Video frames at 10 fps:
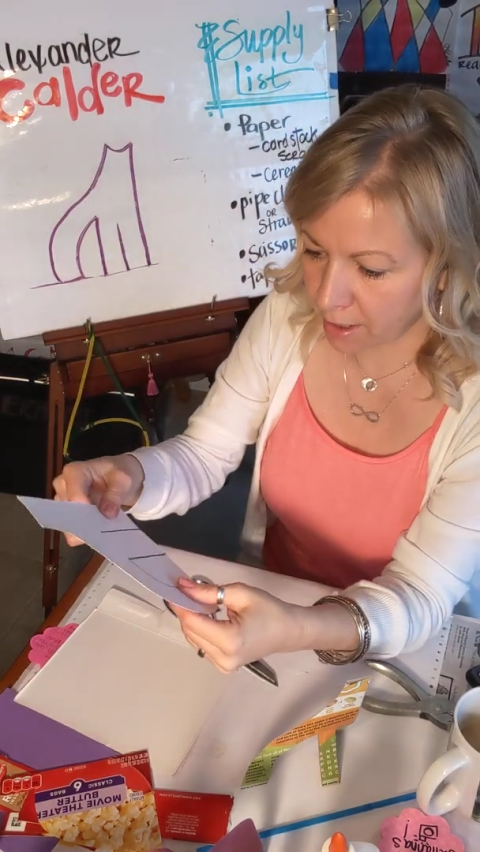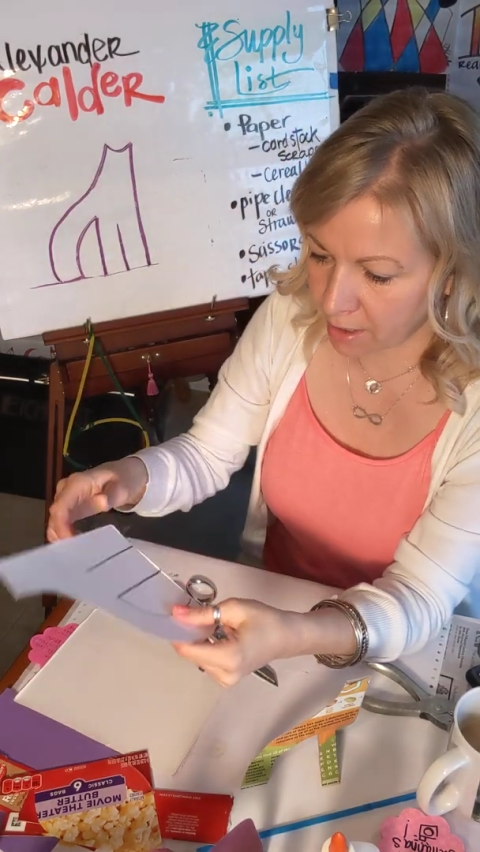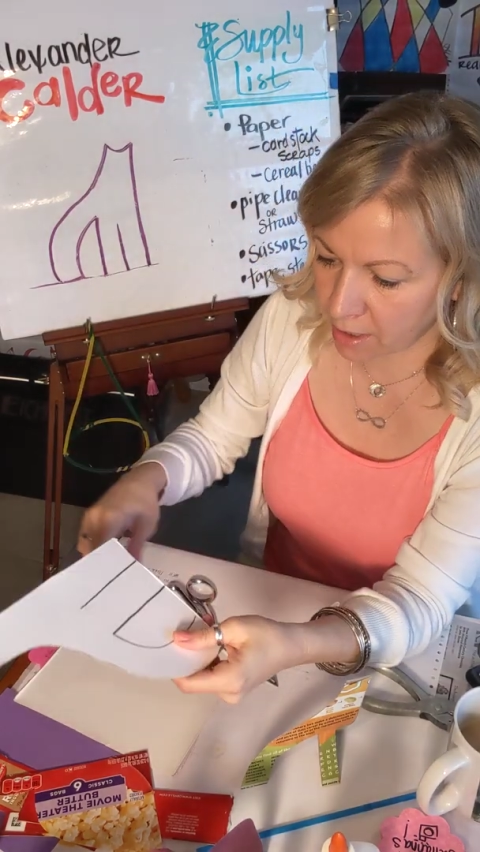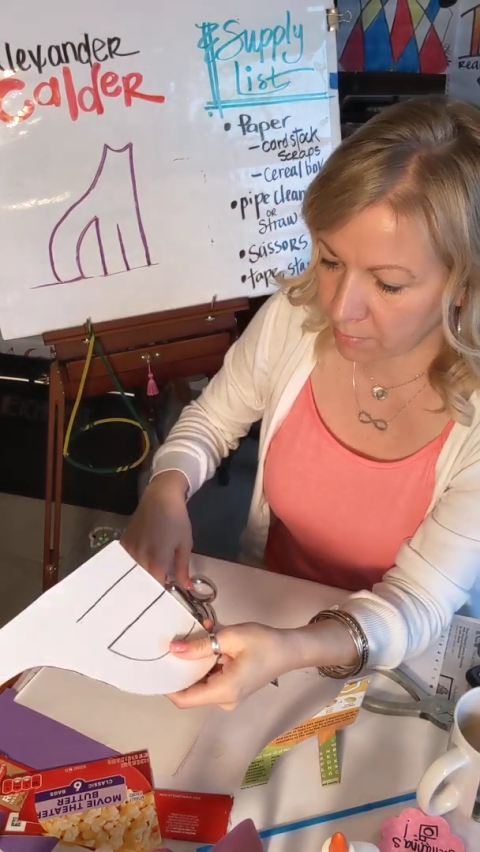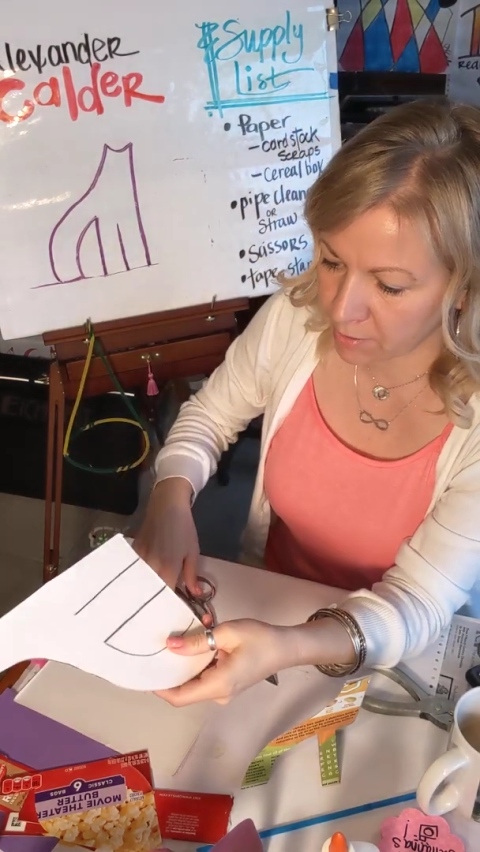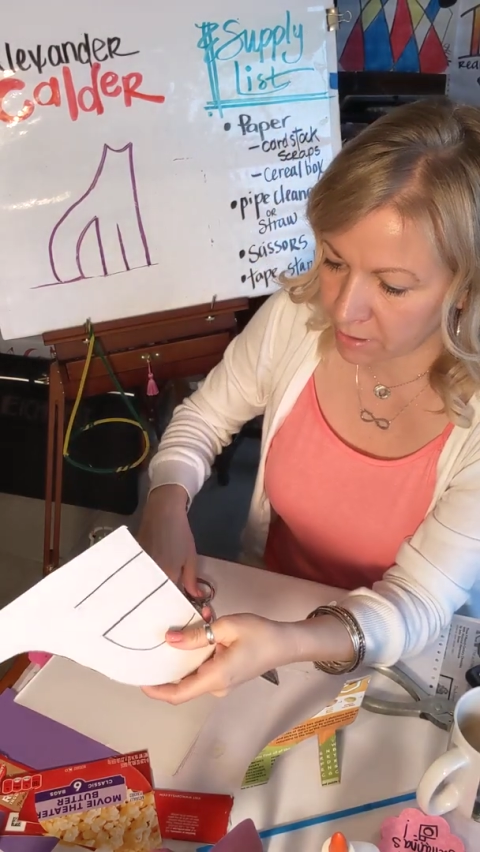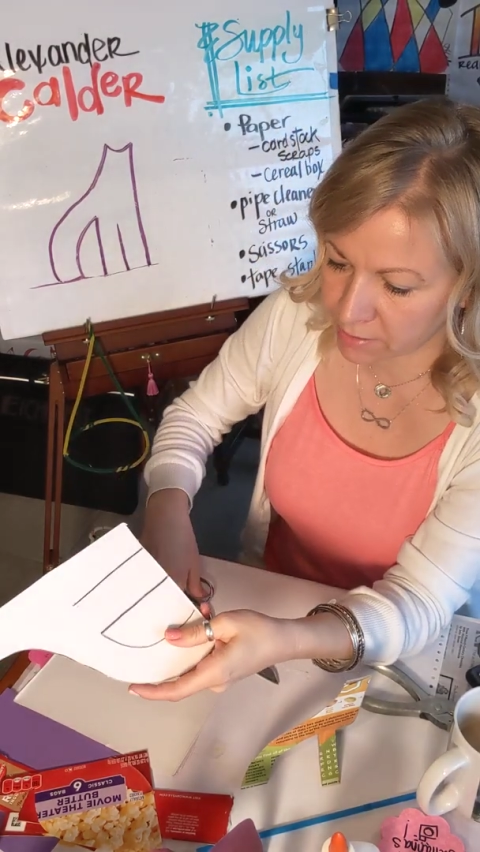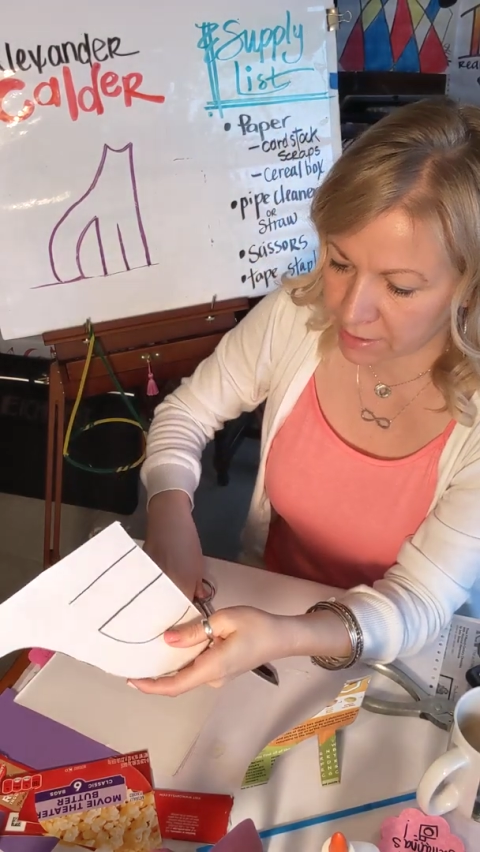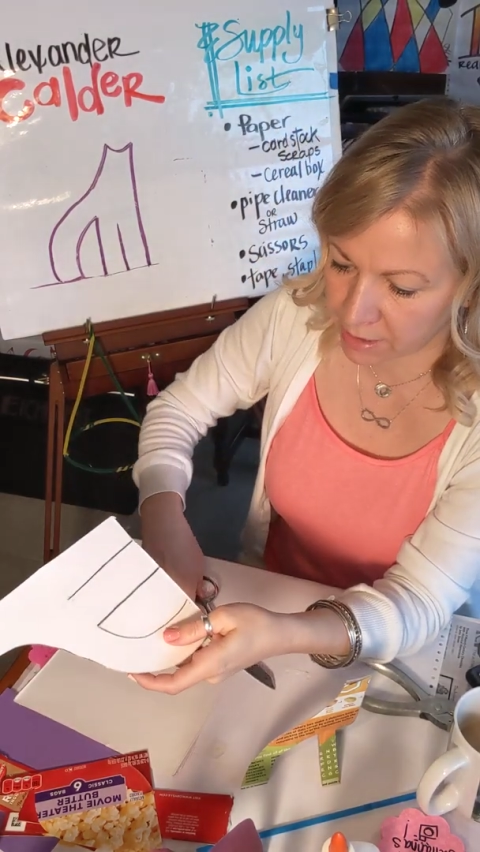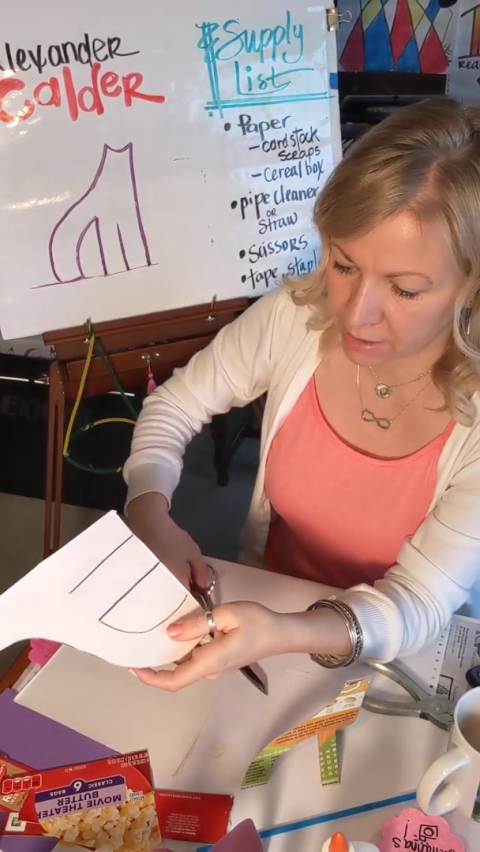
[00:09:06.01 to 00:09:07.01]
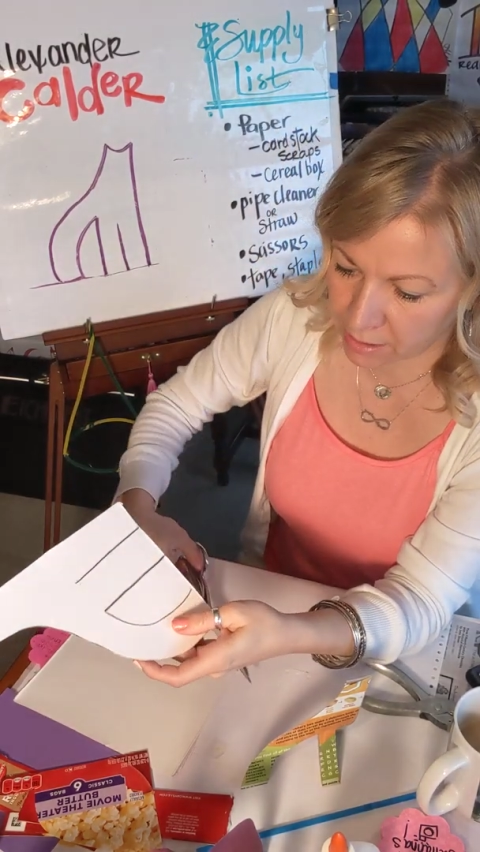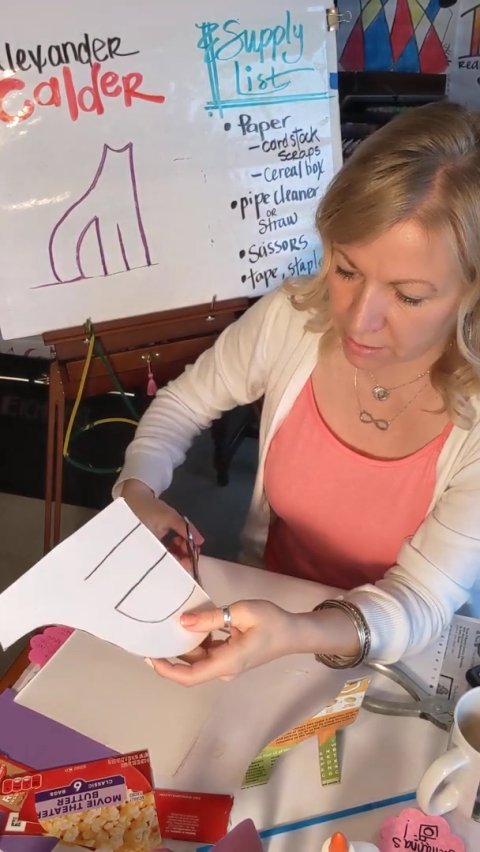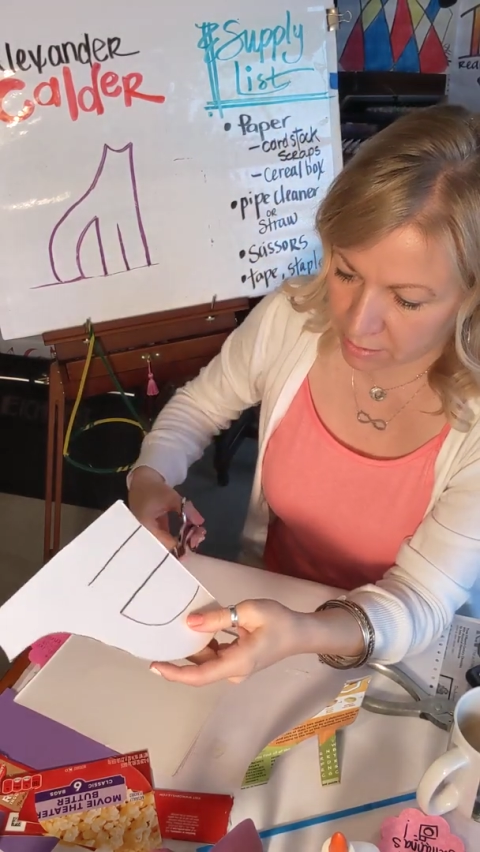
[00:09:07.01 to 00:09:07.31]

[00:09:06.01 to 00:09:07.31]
and I'm gonna take